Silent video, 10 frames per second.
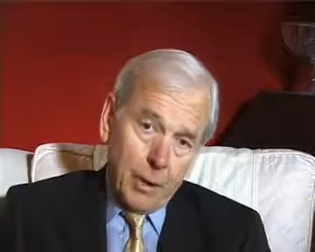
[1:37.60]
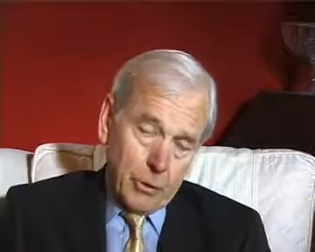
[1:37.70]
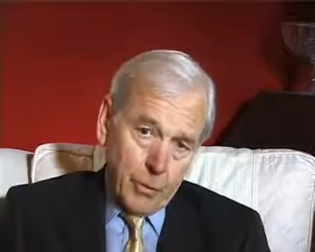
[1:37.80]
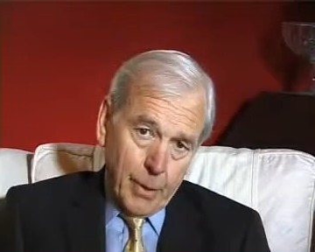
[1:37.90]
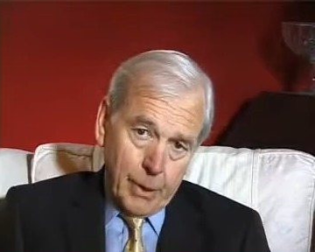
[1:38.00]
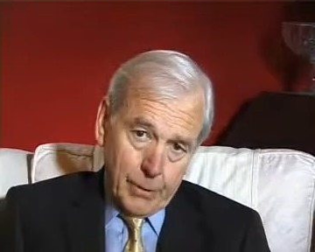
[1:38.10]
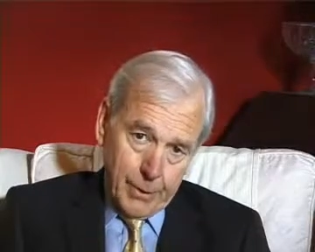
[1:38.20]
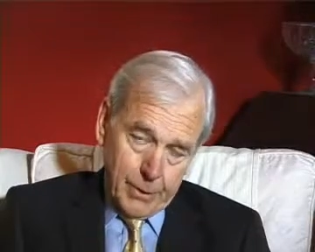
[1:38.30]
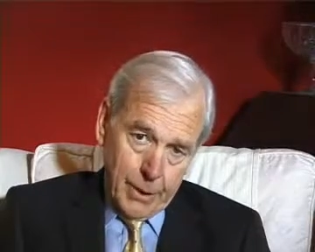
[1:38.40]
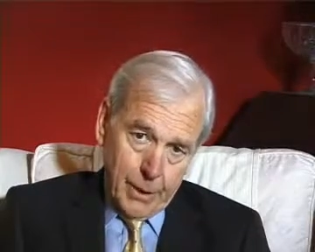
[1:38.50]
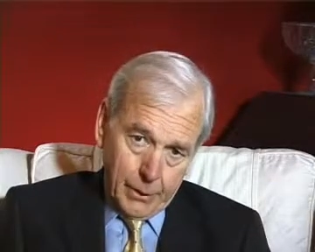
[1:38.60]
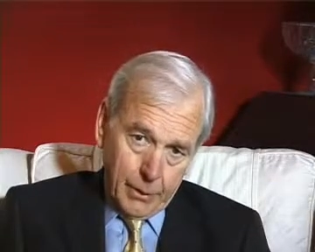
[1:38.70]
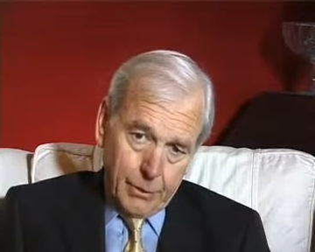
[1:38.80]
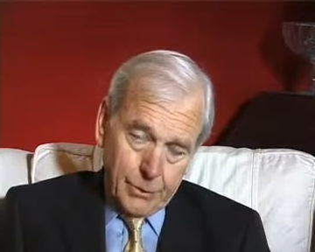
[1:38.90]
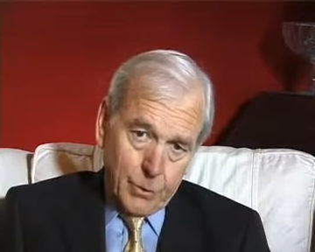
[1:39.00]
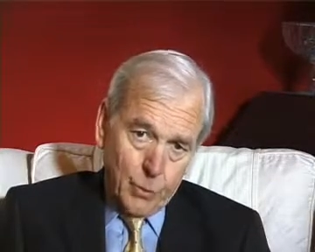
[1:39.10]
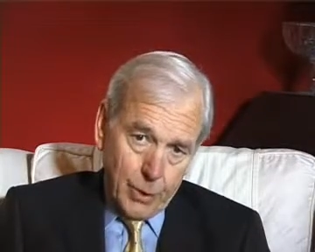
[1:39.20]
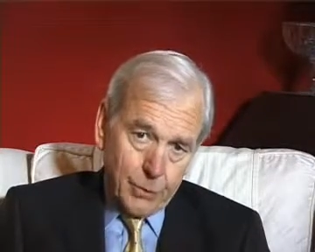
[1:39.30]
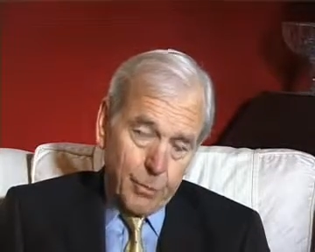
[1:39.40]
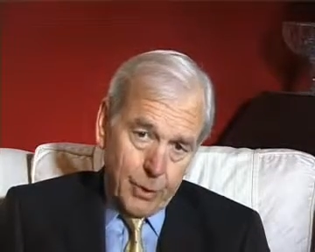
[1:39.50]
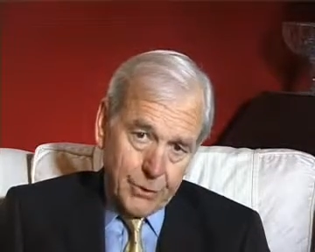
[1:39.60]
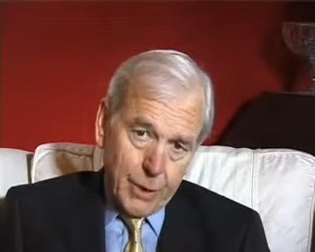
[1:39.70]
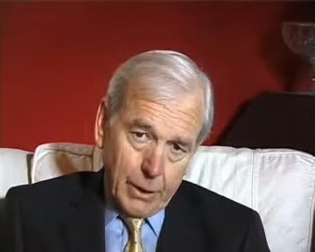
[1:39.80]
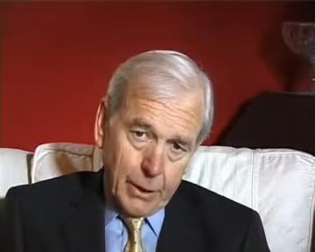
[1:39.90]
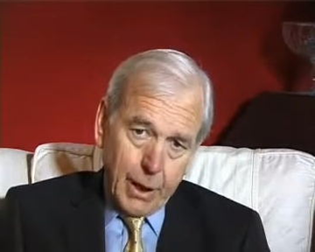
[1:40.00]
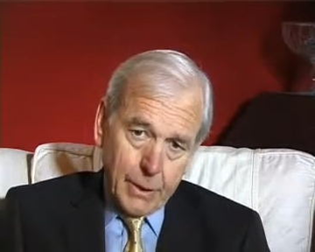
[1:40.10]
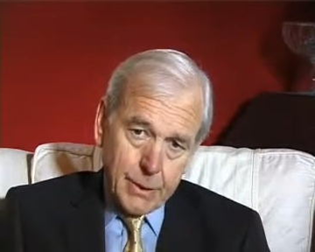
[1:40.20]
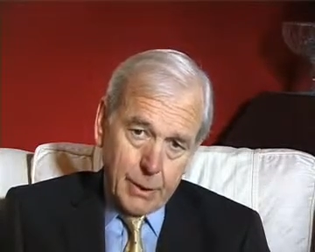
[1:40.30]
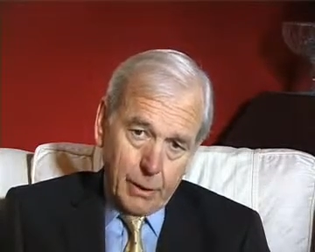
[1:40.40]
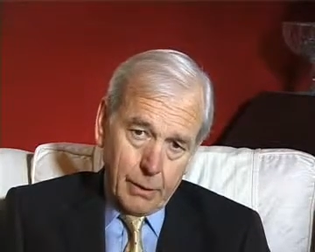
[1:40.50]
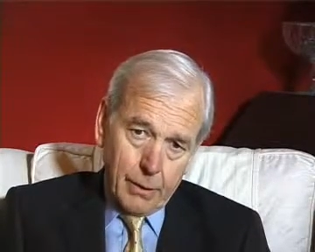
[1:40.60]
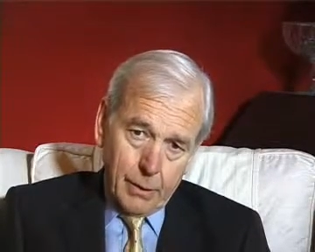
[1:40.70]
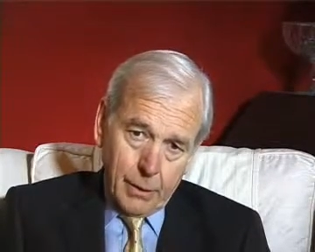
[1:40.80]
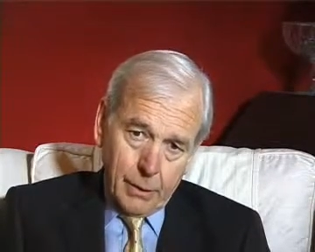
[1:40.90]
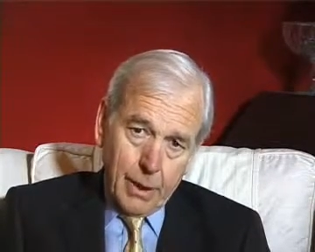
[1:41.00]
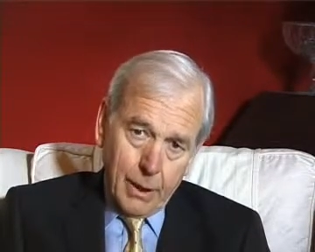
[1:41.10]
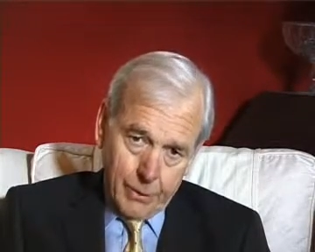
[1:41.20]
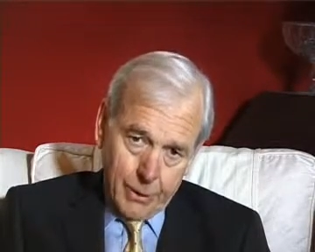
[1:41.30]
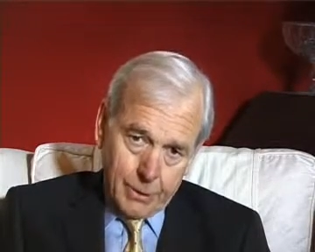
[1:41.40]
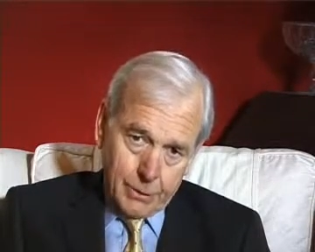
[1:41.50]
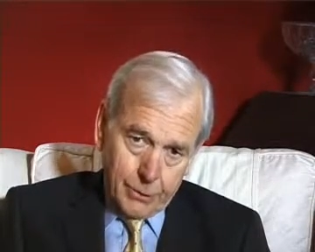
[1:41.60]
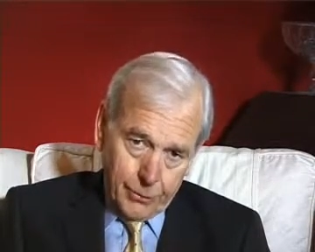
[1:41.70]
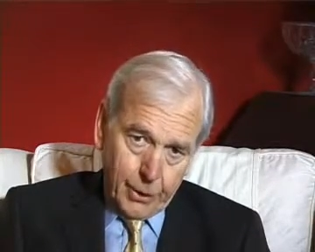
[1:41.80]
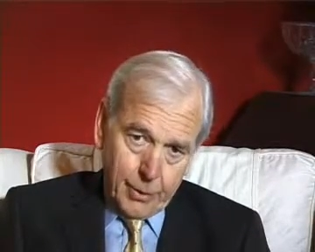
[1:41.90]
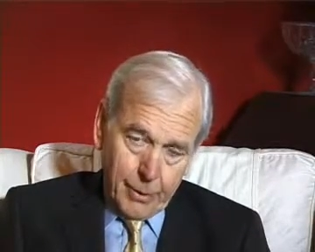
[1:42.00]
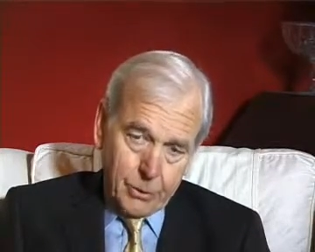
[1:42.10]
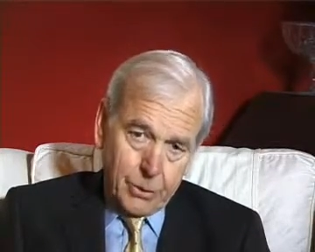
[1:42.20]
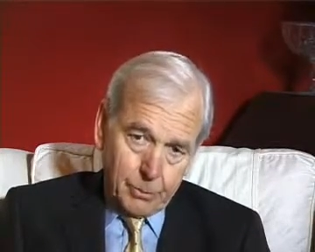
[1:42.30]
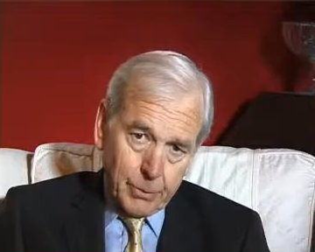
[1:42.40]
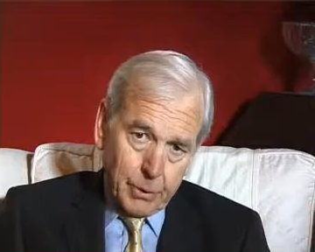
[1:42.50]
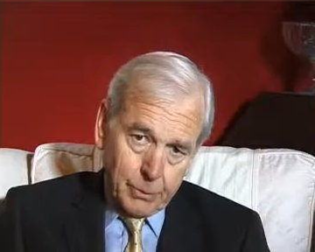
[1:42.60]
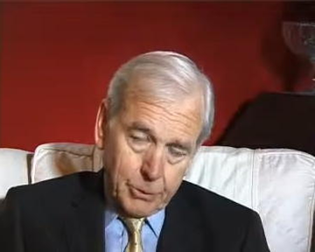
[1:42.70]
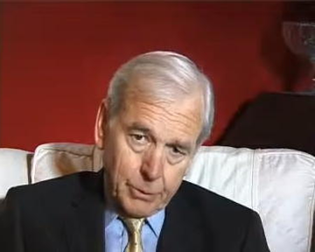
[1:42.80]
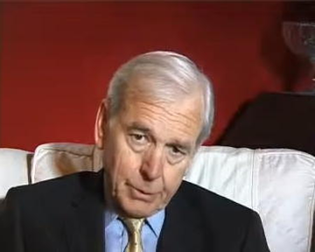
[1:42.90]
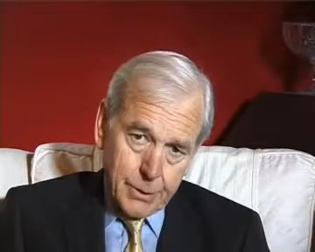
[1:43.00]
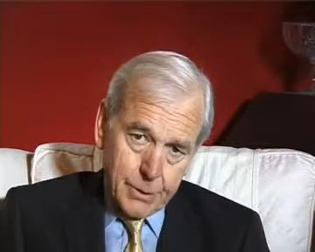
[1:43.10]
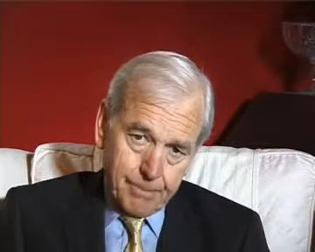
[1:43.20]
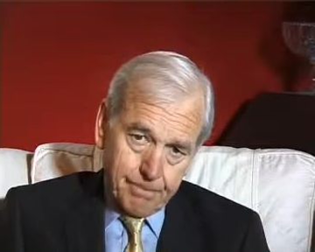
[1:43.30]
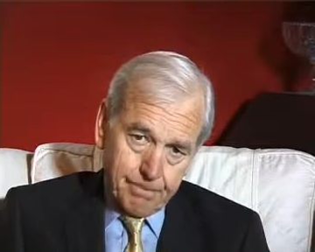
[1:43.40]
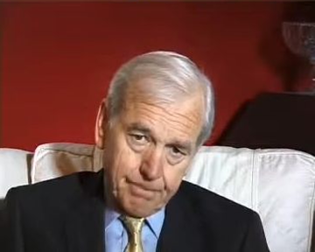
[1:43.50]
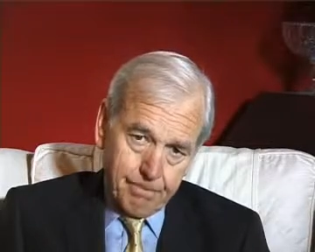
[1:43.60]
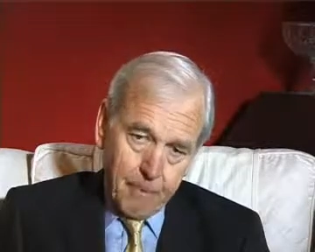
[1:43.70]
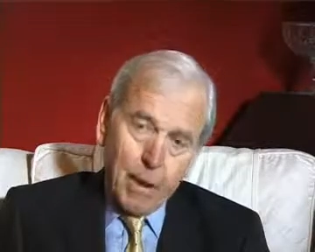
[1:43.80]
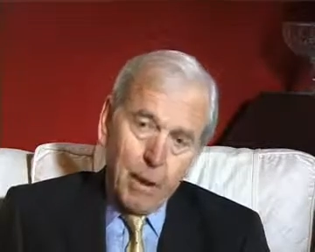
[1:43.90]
Or you may have been diagnosed with prostate cancer and now need to think about treatment options.